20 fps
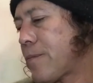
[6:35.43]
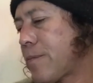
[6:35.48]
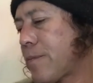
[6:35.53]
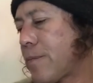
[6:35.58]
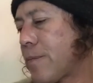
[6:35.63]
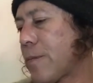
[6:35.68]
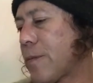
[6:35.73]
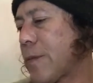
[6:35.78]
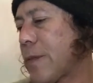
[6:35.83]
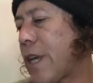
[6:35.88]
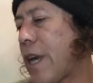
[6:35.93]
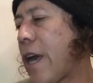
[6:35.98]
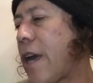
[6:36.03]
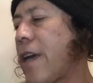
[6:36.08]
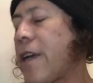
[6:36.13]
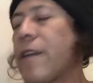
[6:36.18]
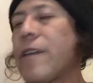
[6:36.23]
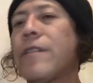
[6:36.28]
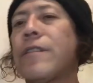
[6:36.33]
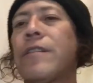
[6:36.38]

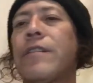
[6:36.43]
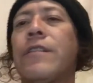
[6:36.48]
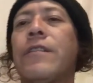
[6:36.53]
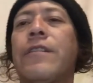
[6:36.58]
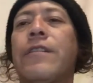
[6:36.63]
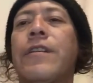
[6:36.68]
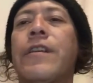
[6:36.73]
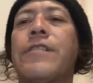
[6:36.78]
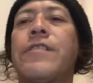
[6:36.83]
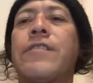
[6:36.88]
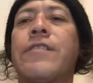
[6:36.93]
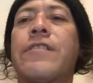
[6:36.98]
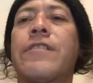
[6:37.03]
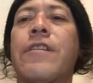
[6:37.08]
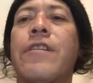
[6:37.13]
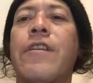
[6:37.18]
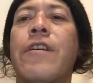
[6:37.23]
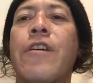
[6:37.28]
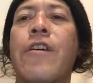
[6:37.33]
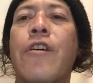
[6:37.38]
Okay. This is
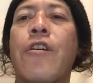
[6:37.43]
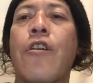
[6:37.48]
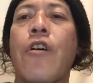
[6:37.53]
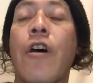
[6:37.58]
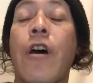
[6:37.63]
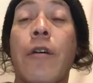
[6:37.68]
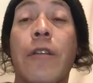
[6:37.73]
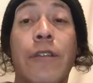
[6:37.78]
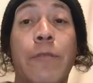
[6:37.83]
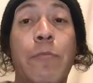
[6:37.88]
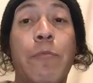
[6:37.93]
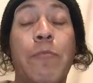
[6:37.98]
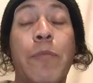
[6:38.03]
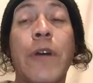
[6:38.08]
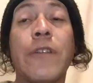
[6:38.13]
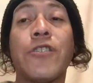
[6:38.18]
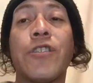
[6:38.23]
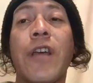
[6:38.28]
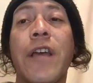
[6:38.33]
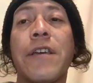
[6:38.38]
a
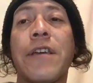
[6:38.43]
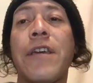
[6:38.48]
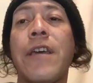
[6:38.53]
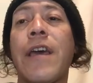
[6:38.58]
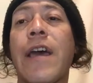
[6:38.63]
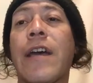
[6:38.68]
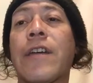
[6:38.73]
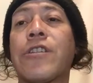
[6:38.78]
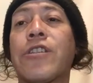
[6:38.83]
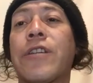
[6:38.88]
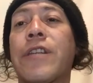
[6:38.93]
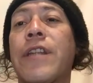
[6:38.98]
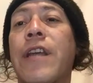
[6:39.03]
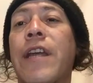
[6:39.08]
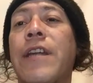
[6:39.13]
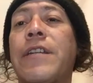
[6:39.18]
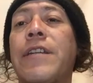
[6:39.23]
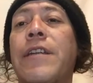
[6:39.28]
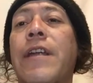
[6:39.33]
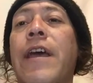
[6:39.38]
Punchline key actually that
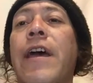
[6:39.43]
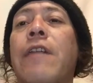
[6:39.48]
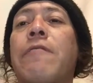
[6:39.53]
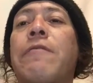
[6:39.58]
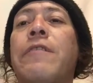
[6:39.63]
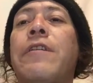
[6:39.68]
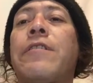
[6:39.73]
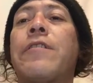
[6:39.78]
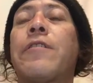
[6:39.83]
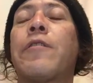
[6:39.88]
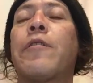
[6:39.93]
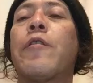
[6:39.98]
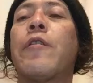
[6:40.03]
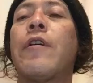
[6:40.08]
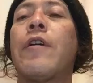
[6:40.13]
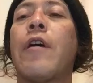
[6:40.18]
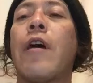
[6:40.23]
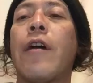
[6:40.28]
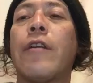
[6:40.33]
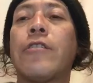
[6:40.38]
I didn't have either.
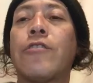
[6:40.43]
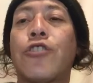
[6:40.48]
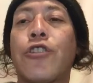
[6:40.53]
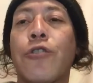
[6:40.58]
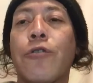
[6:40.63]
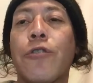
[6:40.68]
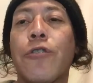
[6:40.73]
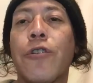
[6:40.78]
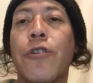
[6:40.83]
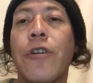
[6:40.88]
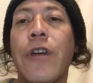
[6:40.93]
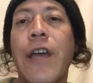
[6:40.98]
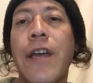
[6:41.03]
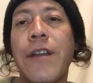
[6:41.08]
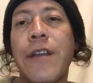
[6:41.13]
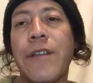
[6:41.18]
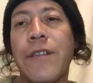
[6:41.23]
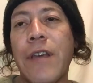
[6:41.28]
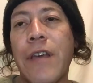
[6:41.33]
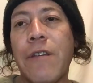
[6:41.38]
Joker
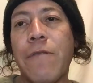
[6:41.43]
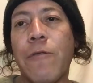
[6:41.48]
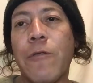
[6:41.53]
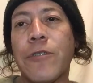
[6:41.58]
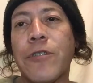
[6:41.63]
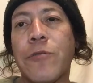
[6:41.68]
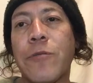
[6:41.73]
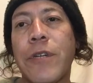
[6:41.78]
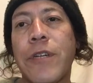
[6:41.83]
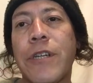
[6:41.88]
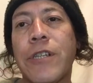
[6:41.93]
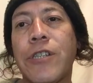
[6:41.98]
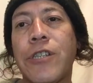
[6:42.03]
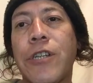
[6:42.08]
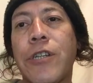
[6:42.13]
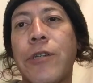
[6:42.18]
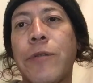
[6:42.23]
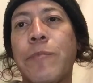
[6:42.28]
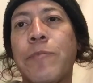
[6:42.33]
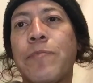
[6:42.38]
80th anniversary
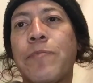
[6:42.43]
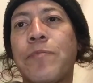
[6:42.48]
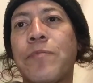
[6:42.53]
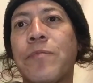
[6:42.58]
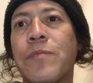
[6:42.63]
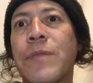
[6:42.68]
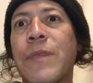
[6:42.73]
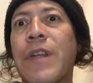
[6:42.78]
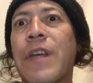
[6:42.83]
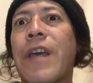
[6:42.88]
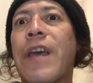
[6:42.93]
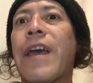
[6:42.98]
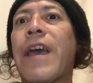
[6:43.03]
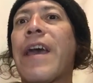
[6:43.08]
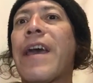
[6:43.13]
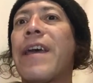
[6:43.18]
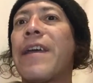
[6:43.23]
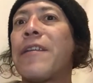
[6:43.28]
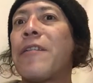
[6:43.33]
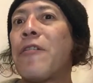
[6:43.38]
issue.
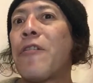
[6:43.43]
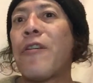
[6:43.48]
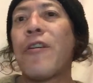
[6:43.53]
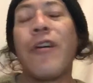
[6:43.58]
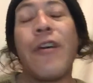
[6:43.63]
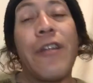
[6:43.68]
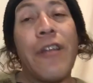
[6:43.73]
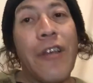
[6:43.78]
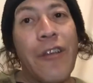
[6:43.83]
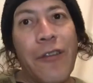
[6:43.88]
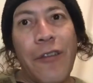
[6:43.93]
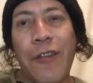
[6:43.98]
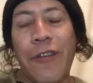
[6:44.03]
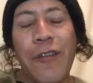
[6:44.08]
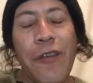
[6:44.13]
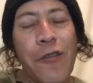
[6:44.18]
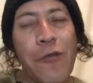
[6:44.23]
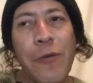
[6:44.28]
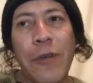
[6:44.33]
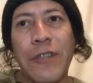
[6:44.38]
And
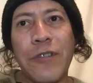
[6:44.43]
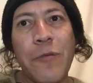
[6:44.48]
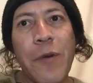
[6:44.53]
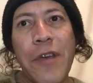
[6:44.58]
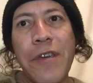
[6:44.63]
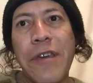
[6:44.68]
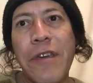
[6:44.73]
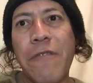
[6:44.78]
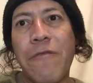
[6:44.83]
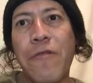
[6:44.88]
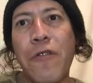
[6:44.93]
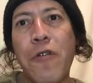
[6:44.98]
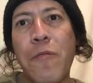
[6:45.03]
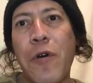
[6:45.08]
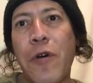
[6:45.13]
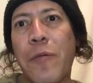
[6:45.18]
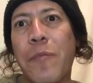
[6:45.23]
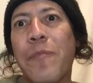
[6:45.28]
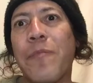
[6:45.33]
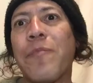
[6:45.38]
another reason why you get
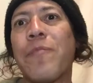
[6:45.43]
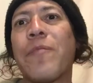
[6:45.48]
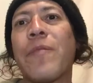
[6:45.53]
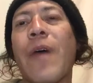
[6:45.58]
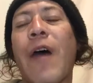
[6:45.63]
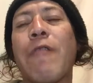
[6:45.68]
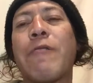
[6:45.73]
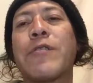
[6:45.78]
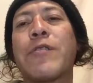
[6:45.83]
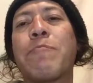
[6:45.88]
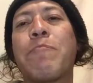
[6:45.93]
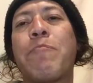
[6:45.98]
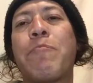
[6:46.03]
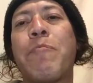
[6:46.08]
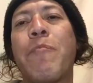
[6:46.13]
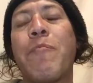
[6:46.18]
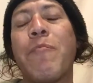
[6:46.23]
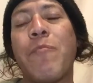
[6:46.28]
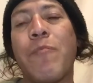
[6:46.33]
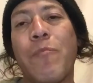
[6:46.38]
FOMO, I was
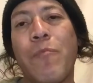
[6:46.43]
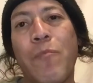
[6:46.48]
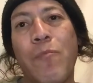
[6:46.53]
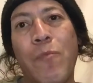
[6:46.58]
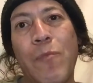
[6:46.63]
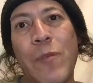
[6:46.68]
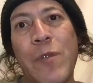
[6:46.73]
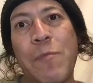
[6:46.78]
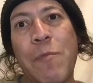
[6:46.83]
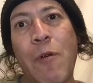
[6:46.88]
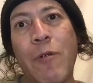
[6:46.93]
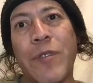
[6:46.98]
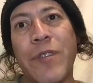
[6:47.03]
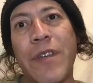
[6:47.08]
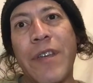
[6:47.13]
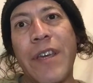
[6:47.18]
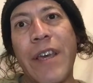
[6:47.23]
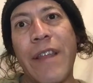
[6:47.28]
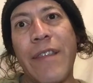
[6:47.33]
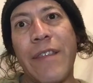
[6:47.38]
supposed
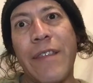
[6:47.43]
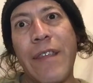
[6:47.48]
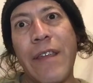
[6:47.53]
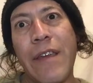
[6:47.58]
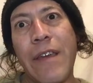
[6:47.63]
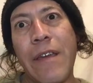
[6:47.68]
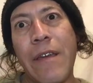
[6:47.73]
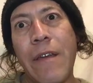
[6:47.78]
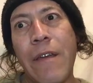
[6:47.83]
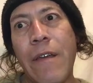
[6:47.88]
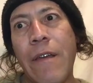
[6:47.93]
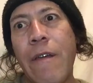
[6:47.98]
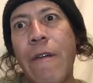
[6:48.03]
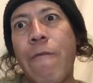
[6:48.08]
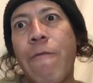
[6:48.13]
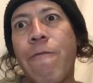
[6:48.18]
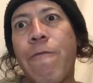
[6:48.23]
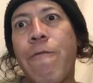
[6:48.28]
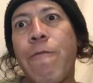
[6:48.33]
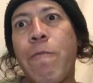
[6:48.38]
to get the
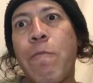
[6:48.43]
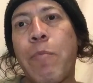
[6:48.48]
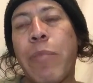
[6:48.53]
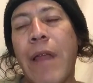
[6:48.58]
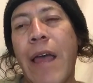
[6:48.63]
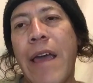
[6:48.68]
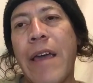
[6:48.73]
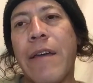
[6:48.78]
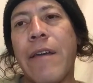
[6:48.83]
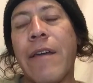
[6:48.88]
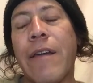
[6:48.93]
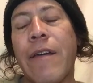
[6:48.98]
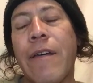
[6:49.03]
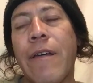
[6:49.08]
blank